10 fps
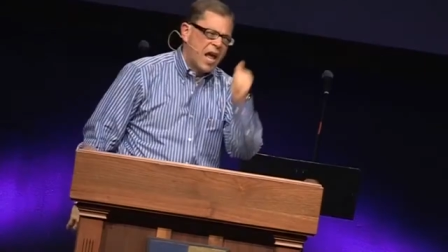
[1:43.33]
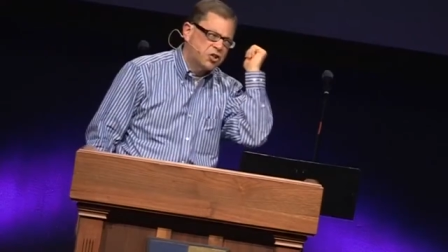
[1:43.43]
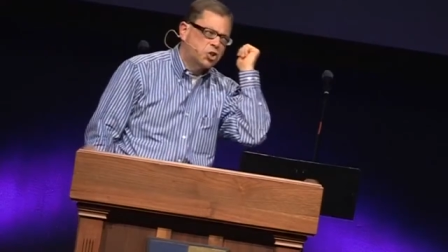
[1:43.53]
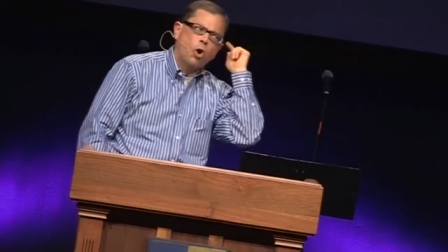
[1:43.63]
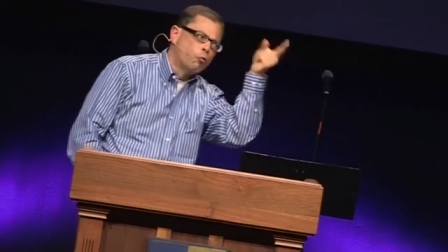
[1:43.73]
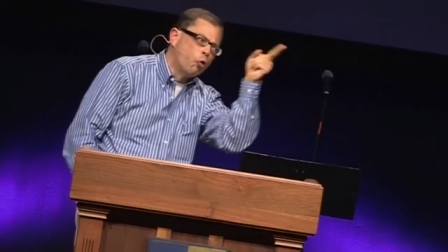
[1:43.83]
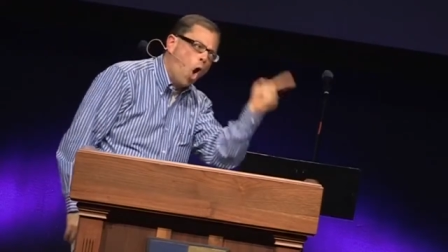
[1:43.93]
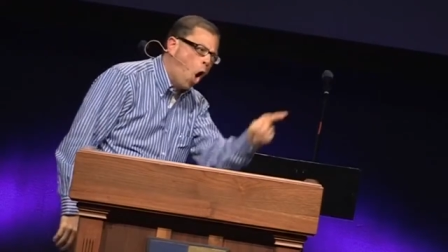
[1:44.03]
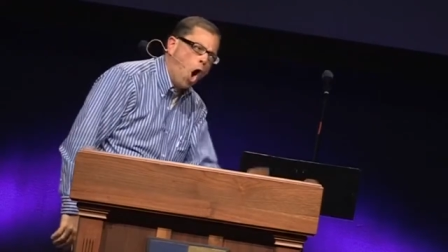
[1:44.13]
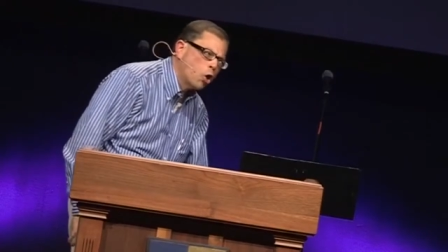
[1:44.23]
It's the
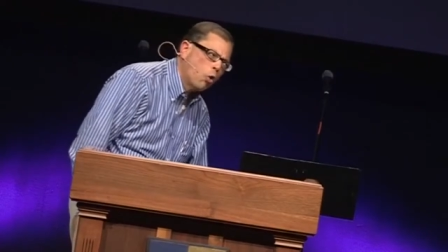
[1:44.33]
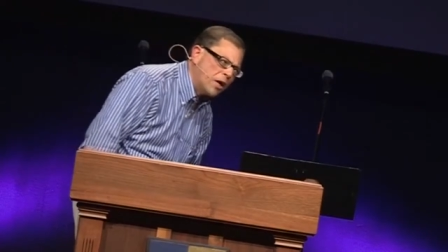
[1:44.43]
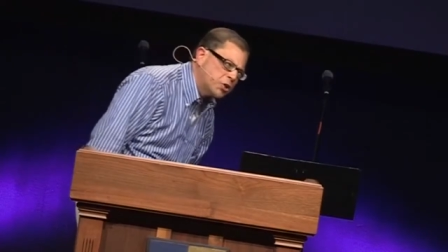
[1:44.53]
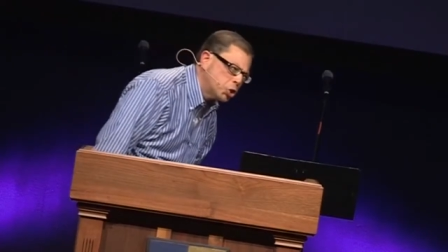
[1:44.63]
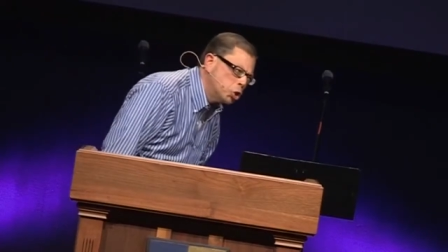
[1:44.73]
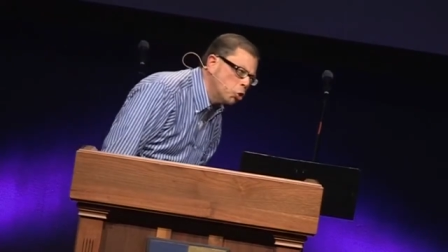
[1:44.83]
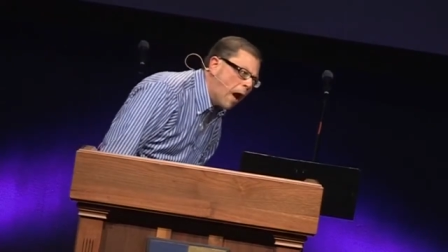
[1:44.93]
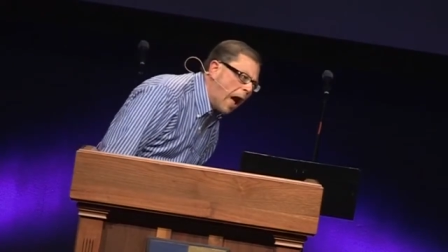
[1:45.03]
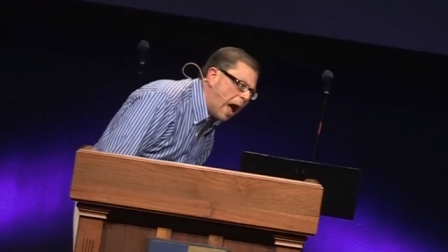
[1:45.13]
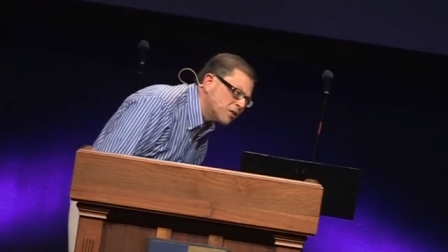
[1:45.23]
wrong question
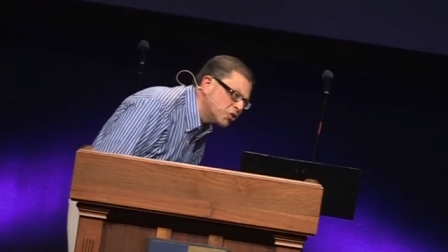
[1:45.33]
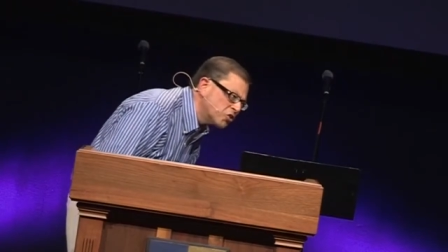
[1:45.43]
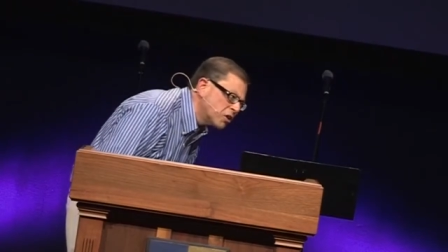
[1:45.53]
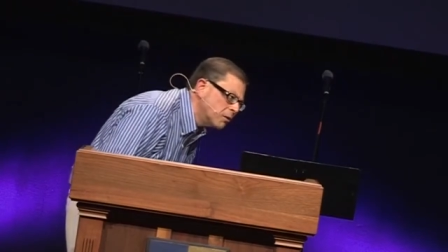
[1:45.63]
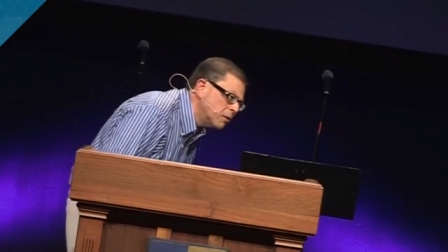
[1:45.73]
to ask.